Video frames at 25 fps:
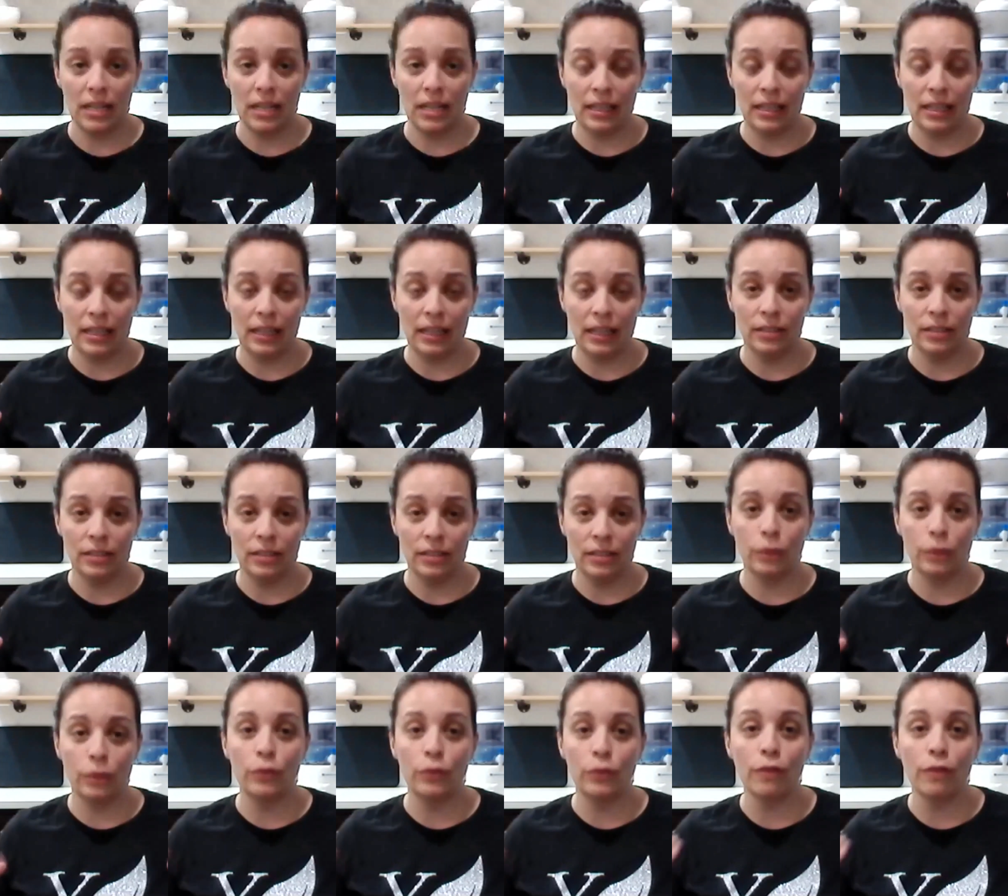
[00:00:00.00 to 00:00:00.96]
So if you've
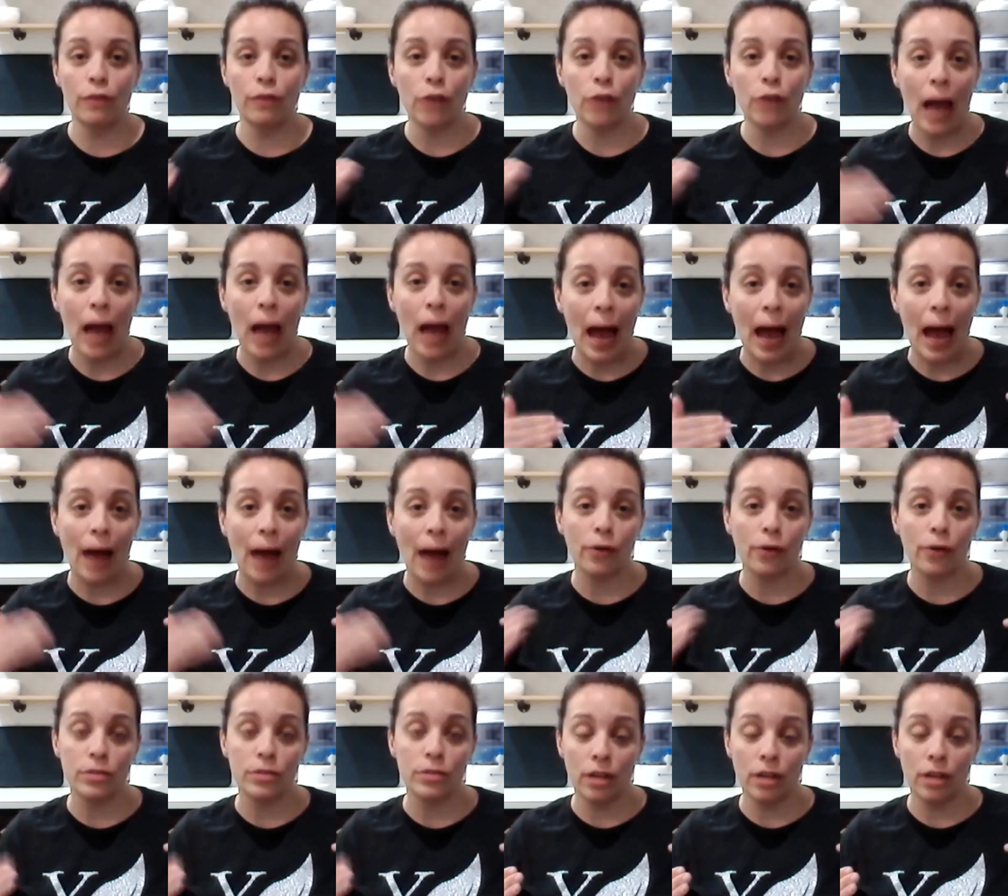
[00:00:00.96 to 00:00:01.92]
ever had or
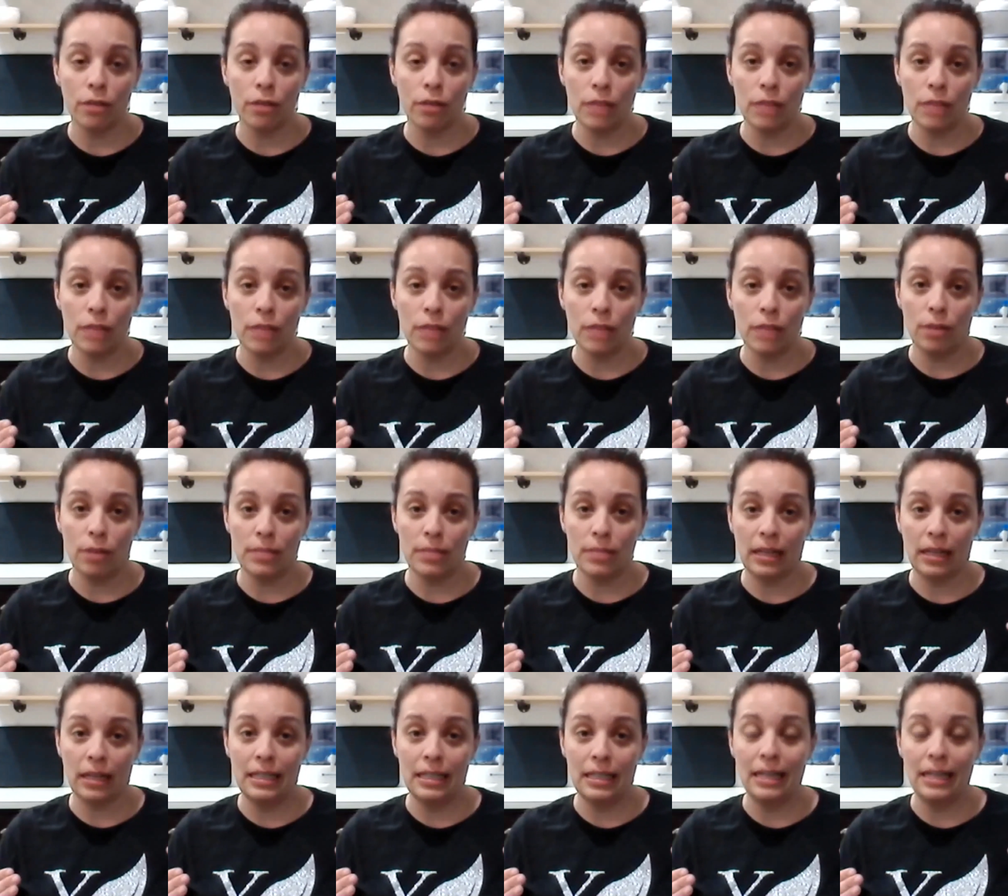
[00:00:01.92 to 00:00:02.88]
done a raindrop
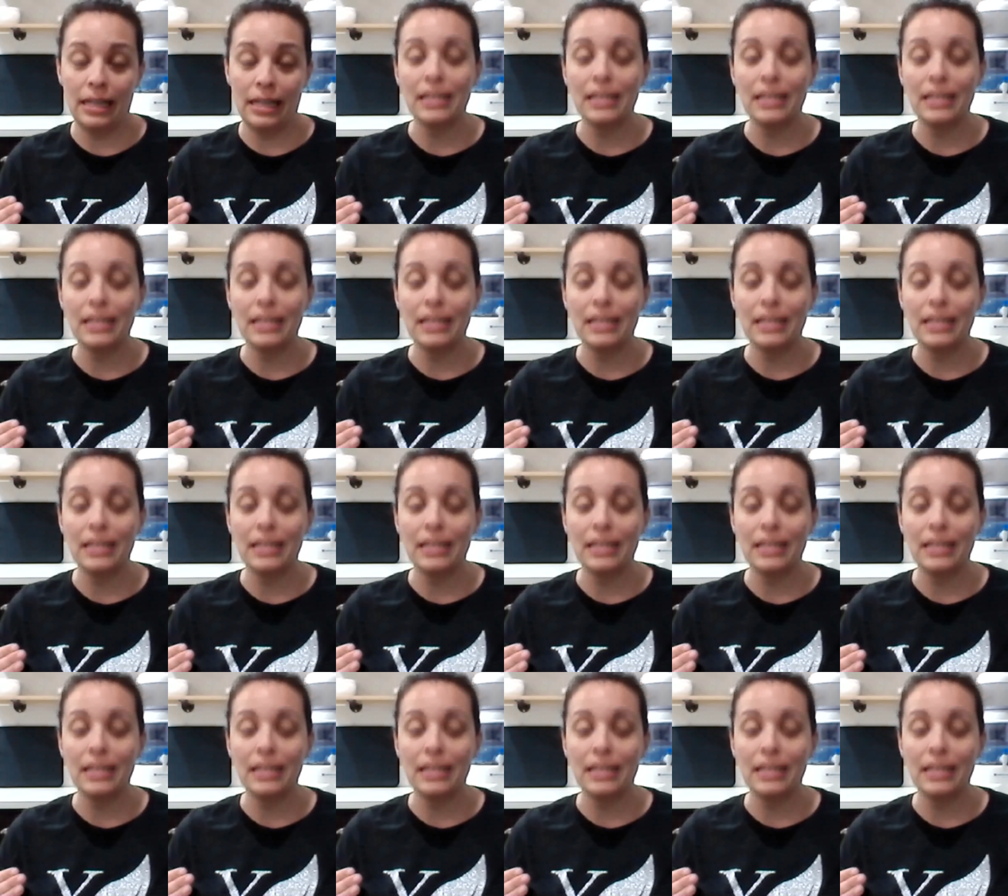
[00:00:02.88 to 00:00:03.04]
technique,